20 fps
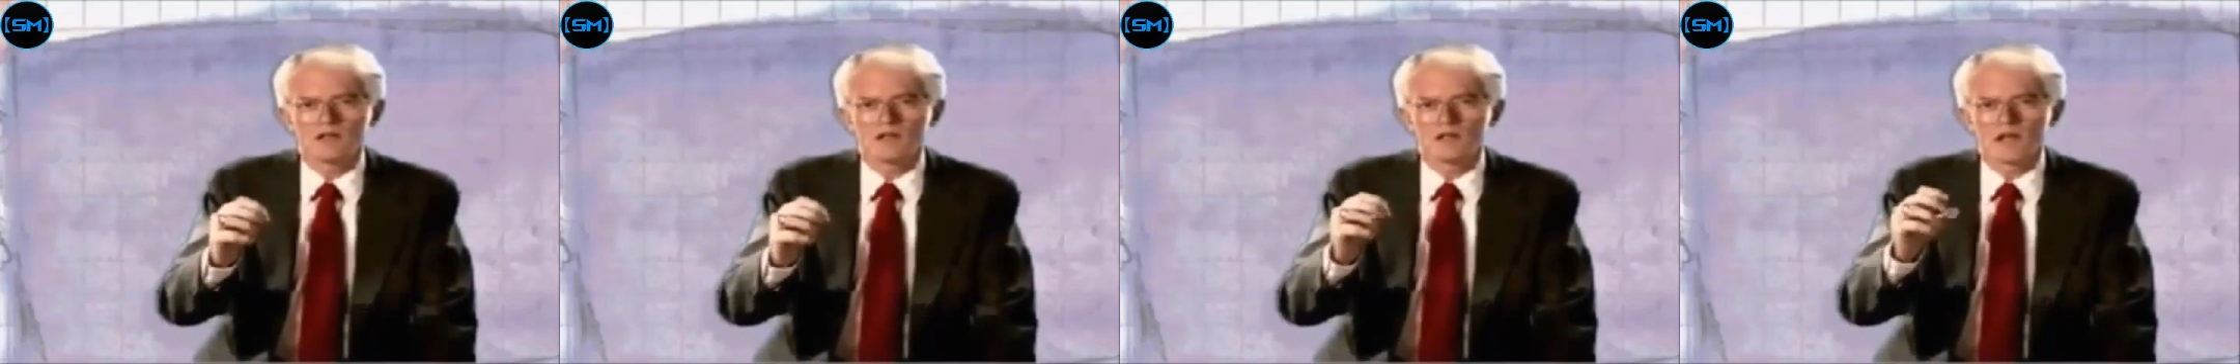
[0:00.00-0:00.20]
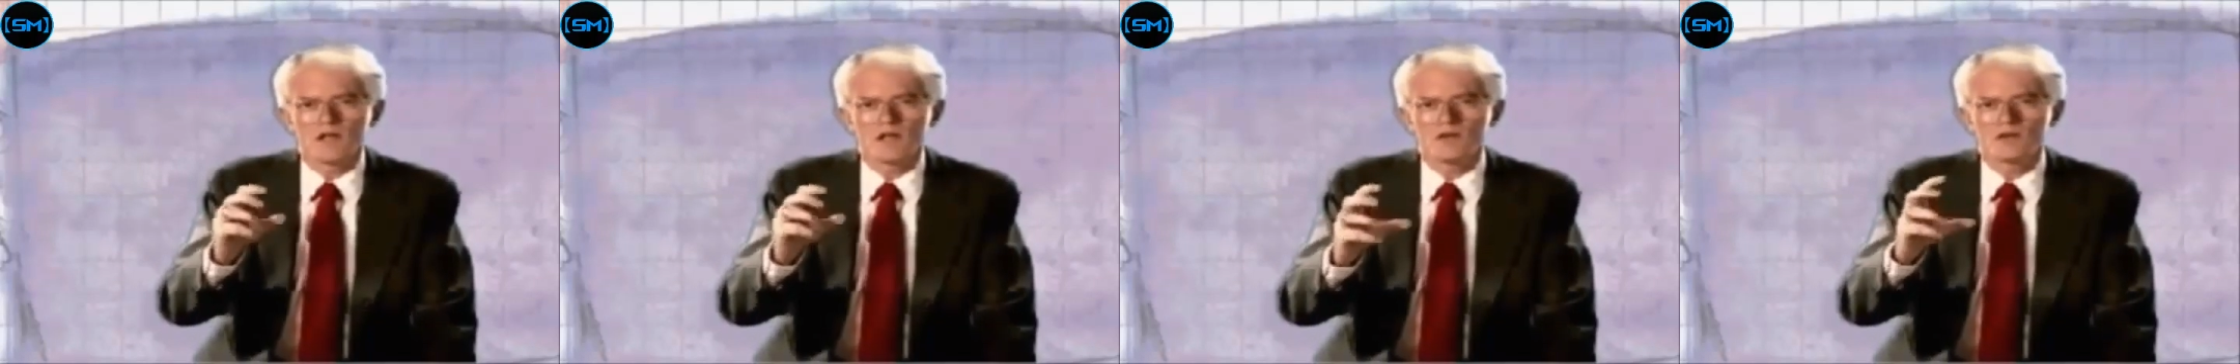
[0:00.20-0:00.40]

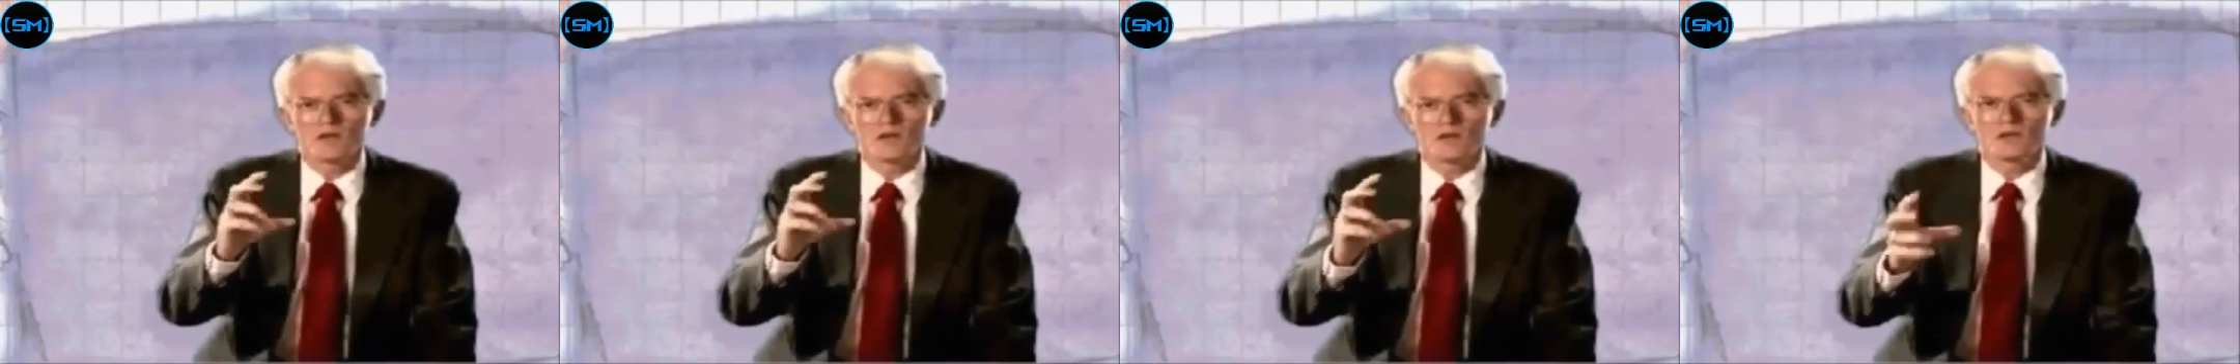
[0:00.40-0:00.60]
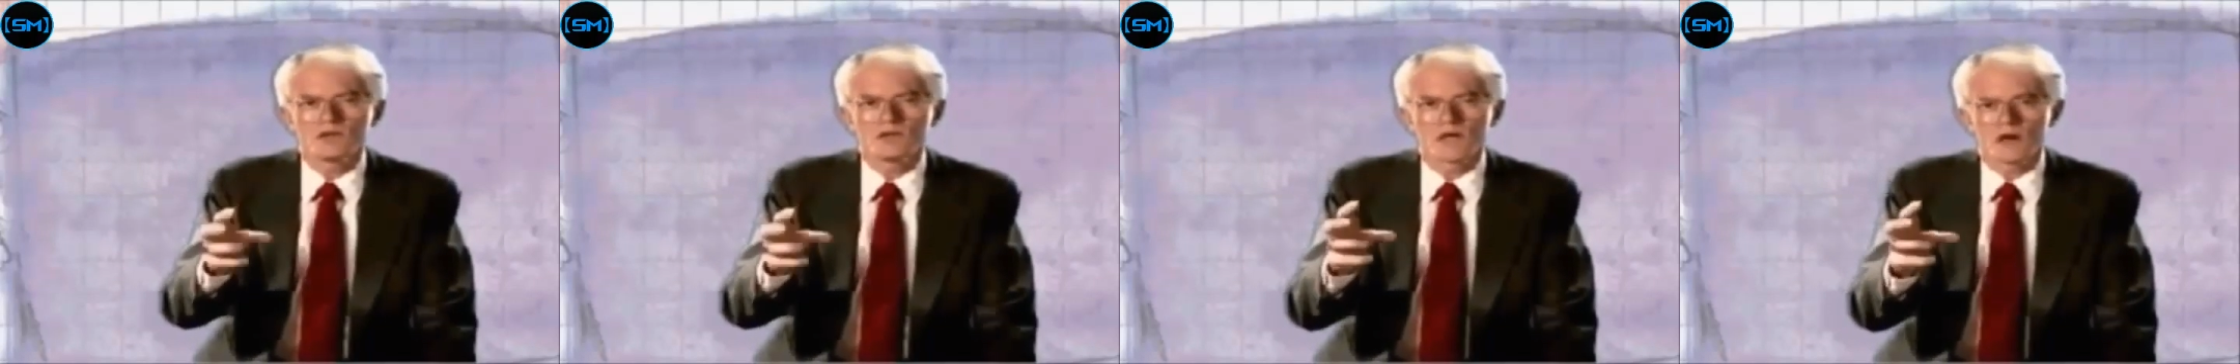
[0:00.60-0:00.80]
to send
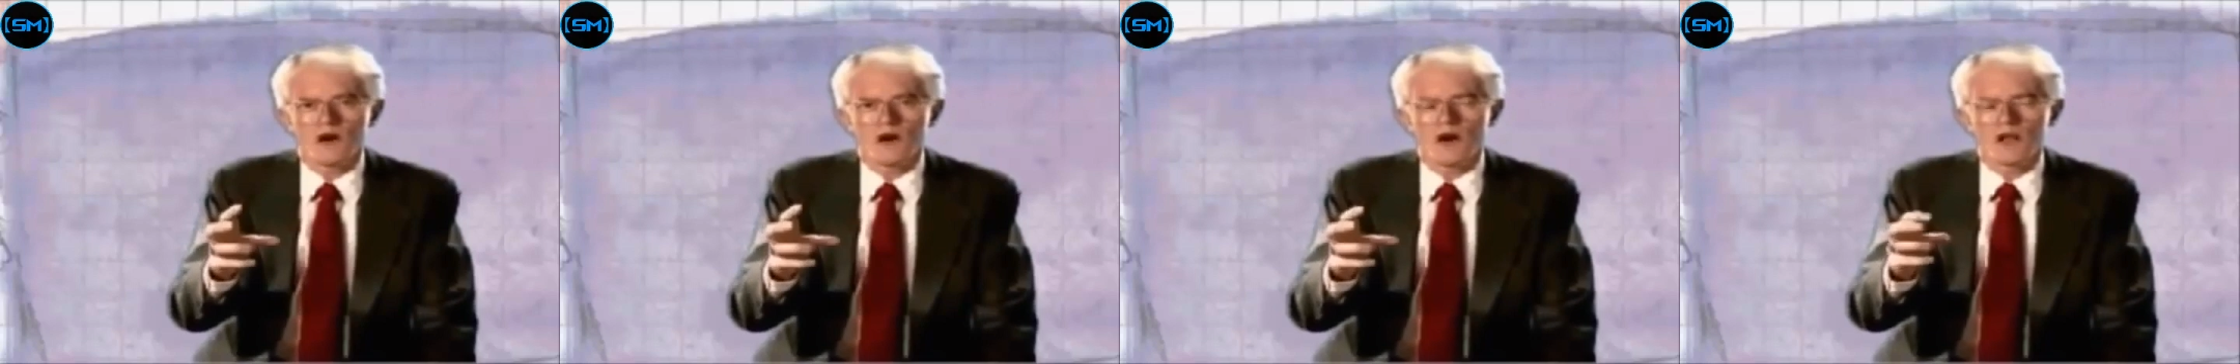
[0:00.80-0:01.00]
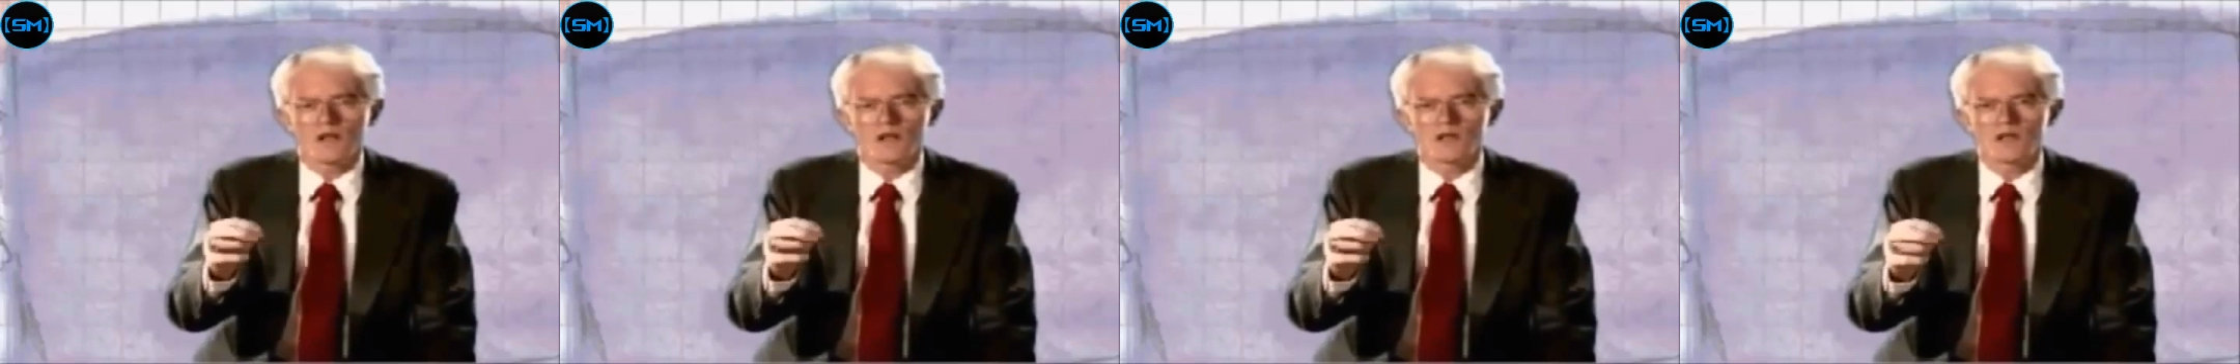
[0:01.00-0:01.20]
your children
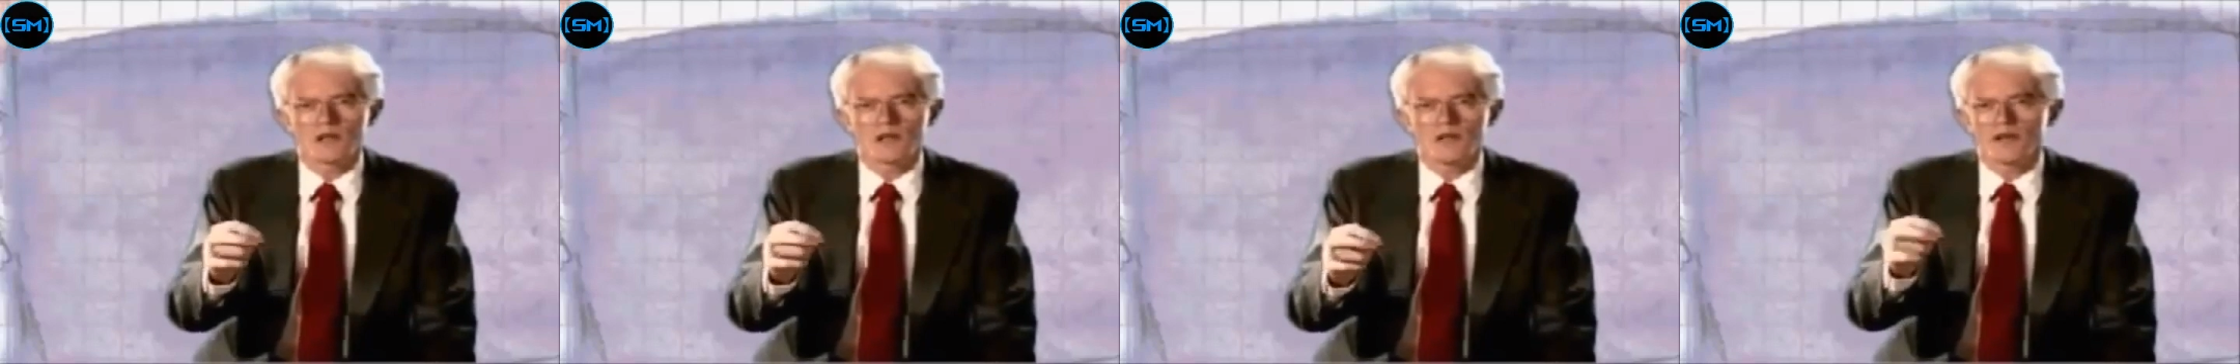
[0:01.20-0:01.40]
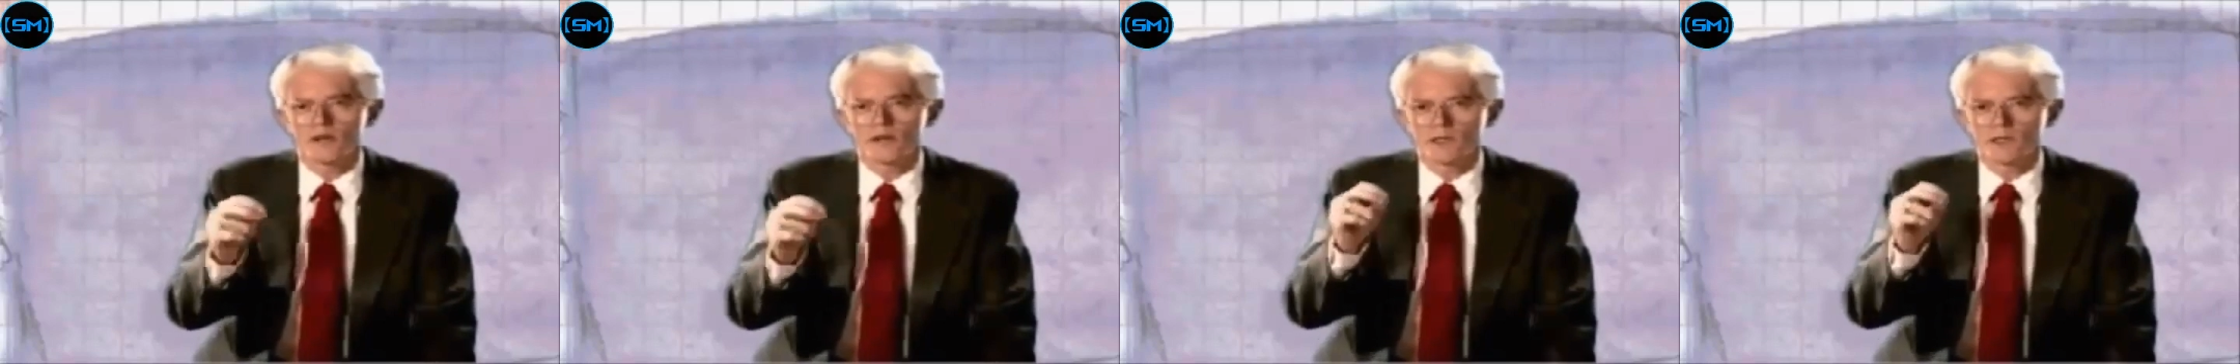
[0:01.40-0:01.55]
to college